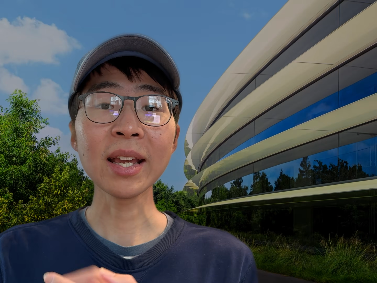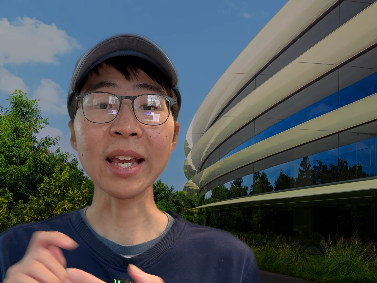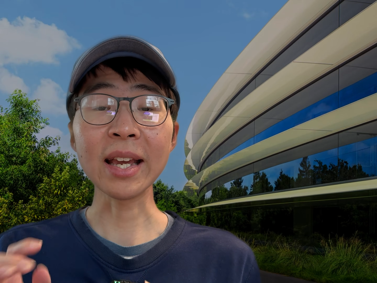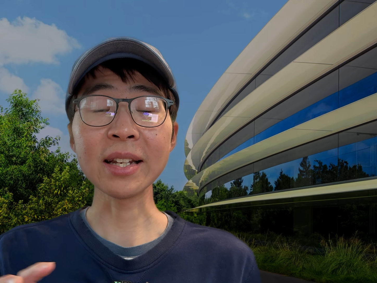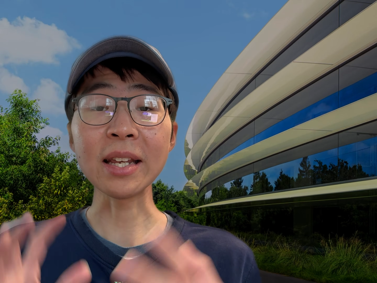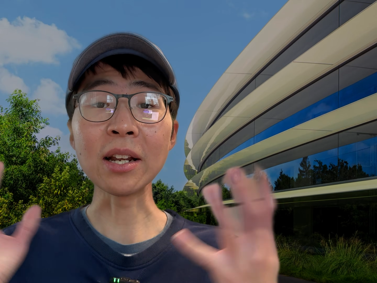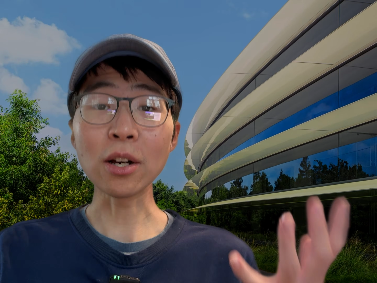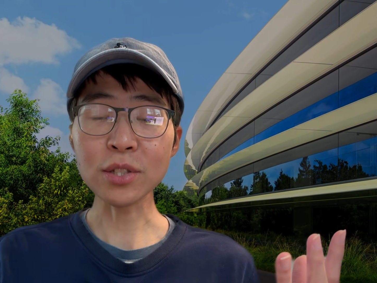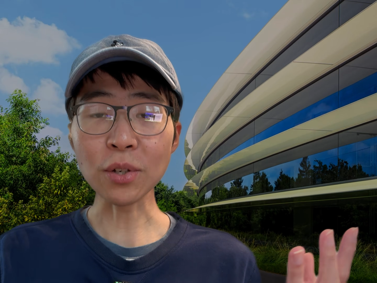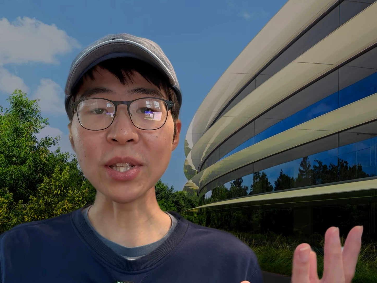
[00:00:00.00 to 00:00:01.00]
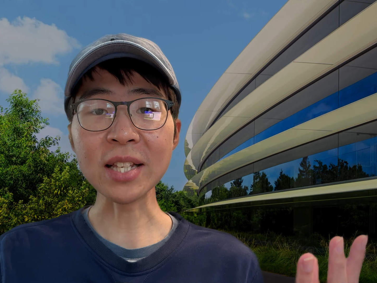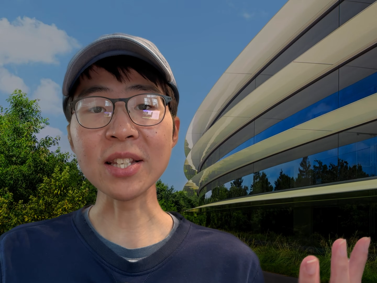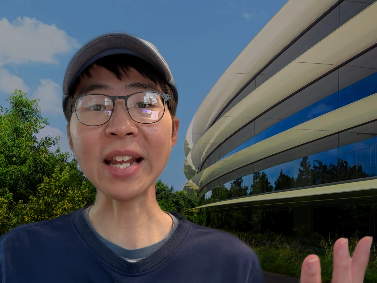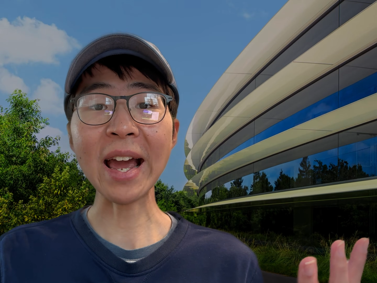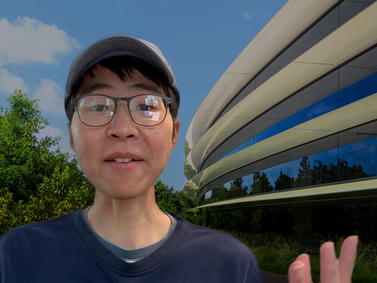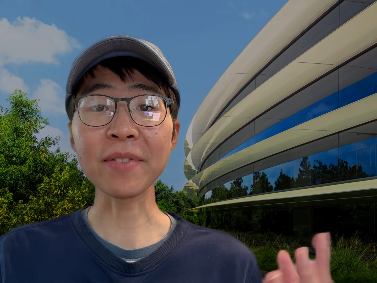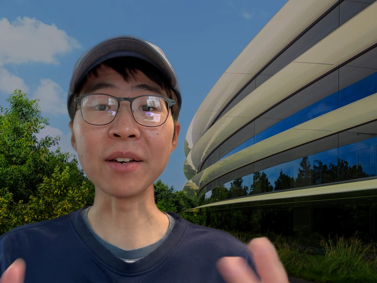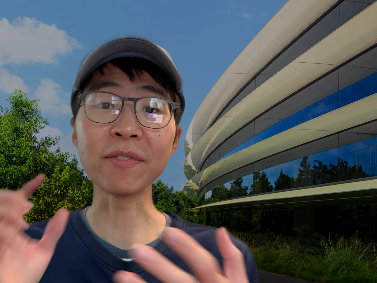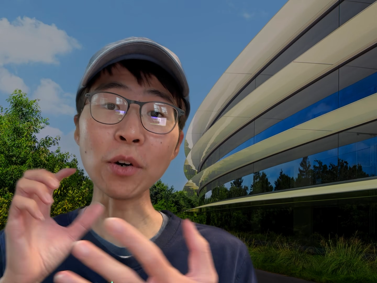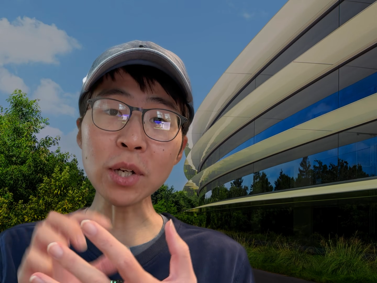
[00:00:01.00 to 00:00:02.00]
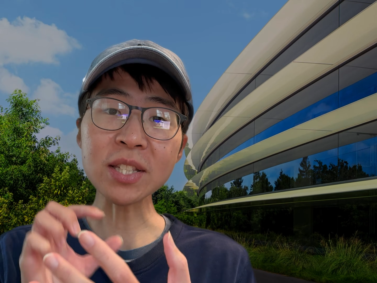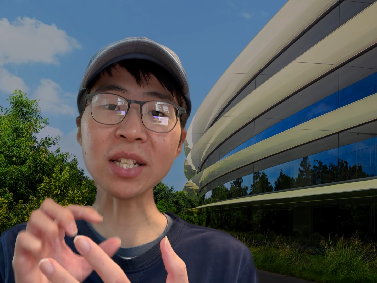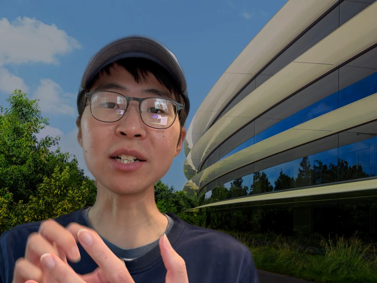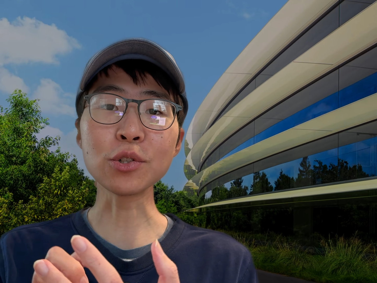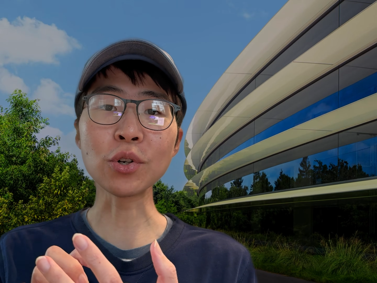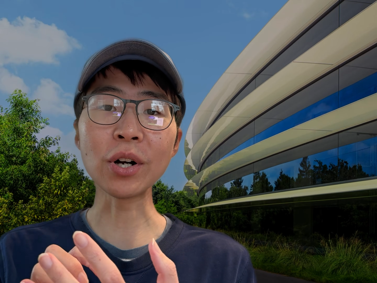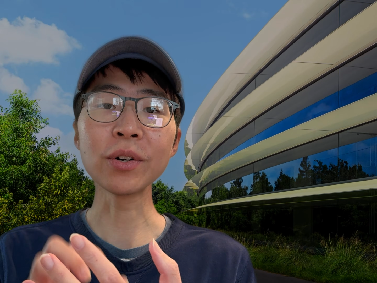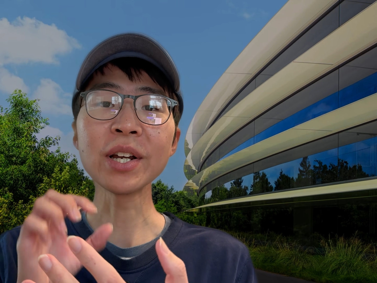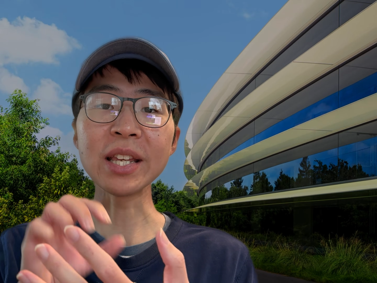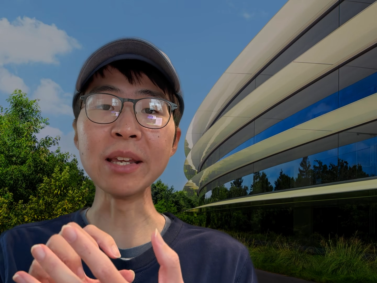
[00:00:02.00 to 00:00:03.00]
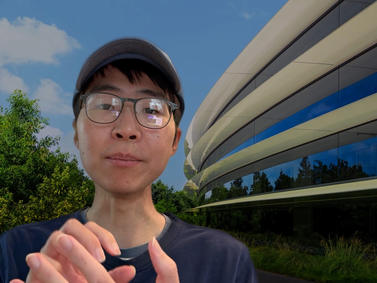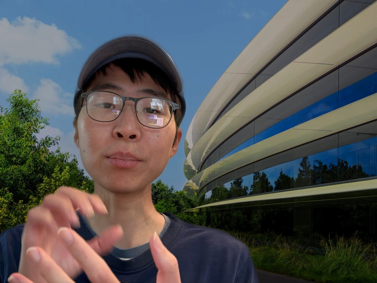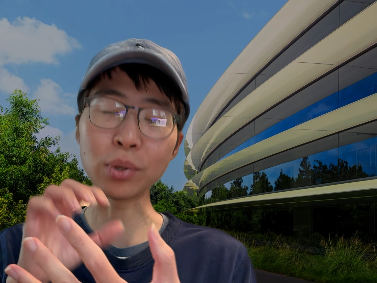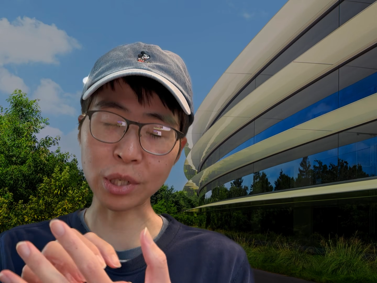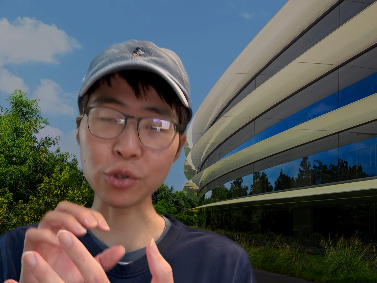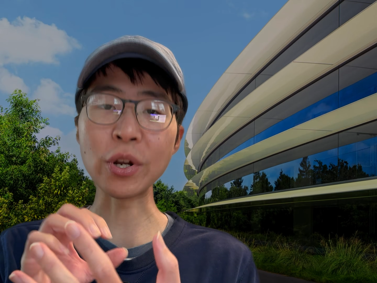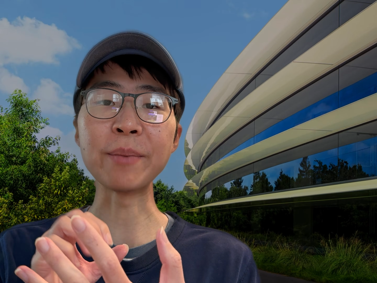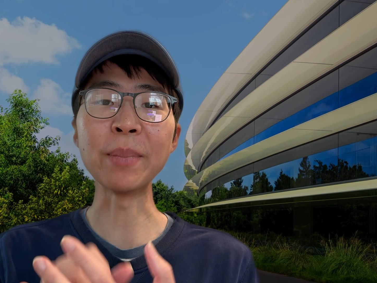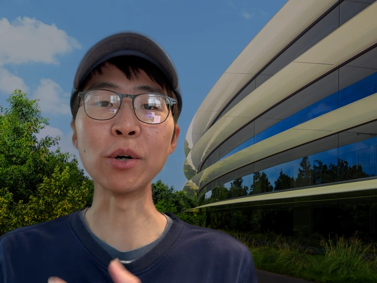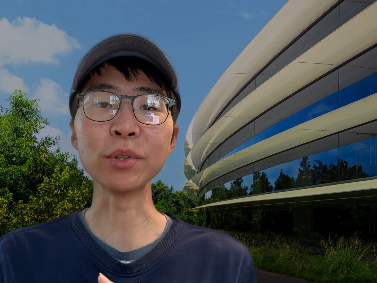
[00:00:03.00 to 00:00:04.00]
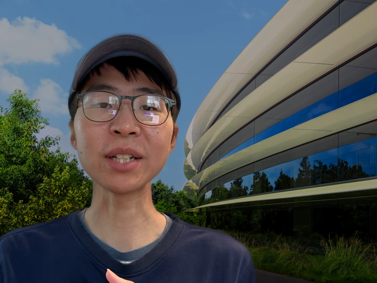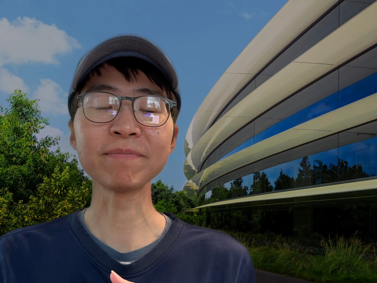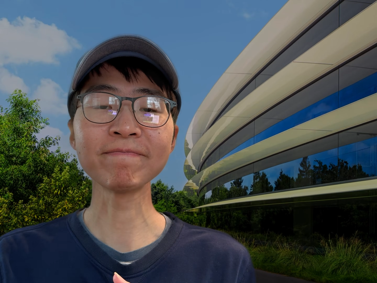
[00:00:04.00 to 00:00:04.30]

And it also doesn't have the focus control in portrait mode.